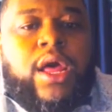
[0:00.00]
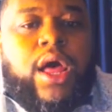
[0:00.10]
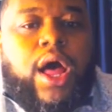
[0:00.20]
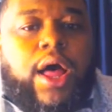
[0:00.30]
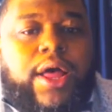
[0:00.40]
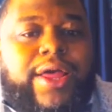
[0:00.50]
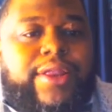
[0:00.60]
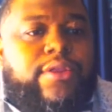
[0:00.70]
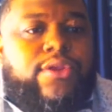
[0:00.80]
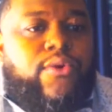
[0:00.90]

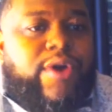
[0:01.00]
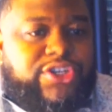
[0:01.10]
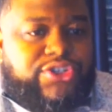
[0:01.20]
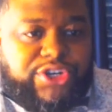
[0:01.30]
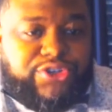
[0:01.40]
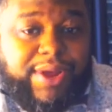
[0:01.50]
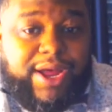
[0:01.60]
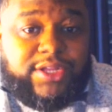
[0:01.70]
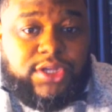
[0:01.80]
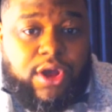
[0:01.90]
and U.S. Treasury
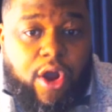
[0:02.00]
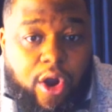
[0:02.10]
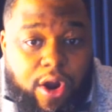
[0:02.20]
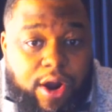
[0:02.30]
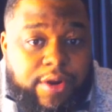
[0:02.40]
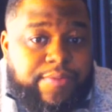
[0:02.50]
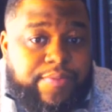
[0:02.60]
bonds are